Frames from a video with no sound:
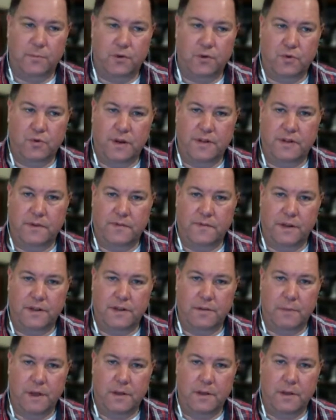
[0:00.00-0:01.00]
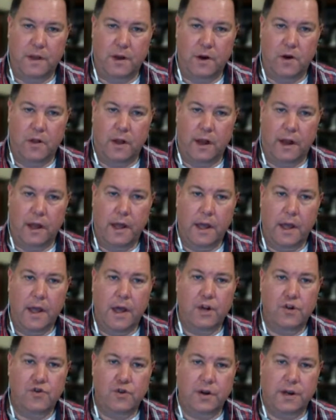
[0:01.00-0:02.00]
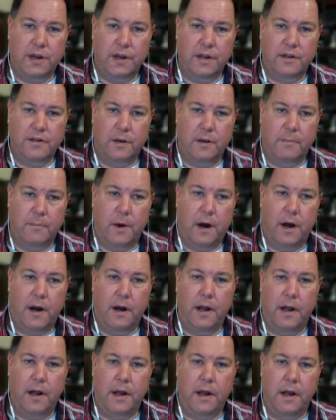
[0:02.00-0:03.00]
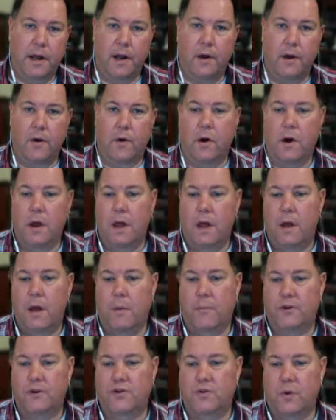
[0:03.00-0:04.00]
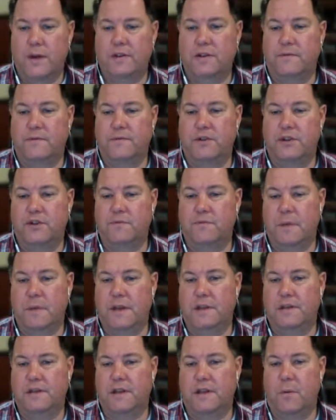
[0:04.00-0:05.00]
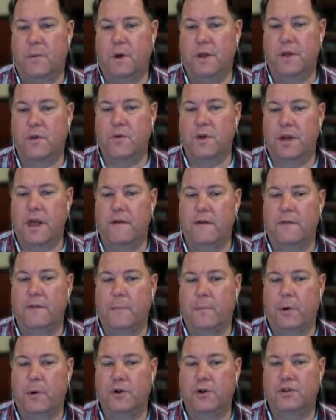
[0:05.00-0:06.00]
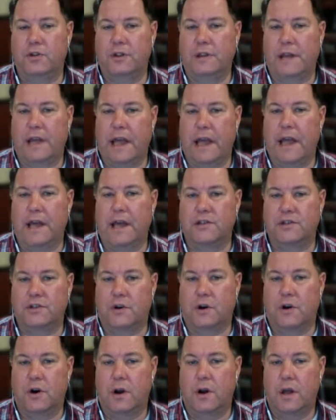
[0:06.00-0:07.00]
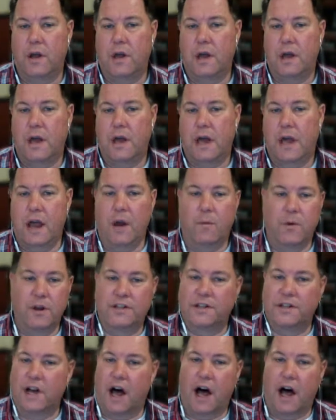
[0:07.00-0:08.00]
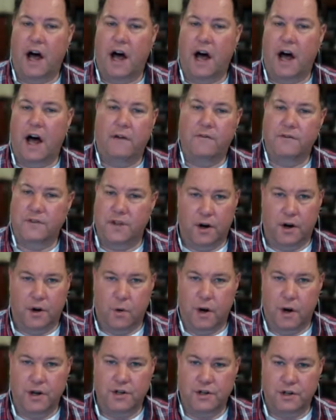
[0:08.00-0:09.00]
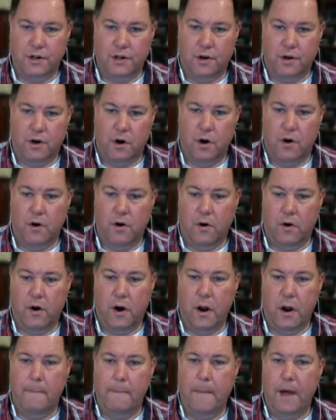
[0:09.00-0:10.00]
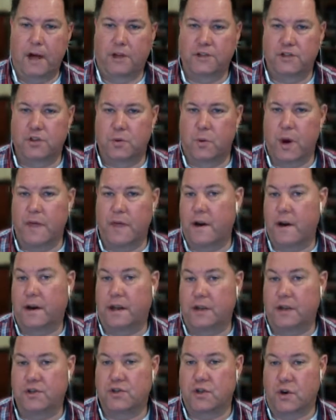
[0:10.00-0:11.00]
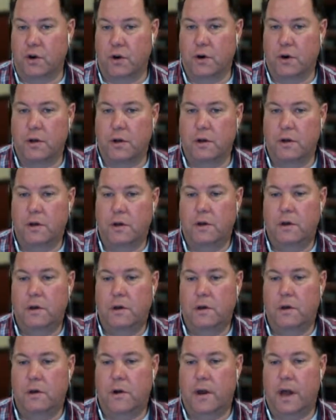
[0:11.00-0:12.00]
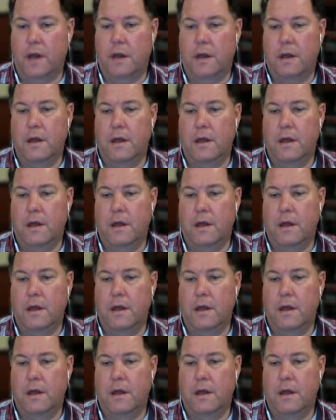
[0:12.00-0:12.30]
Persuasive doesn't mean that you're like tricking somebody, or persuasive just means that when you give the person the answer, it resolves their question or it melts away their concern. Okay.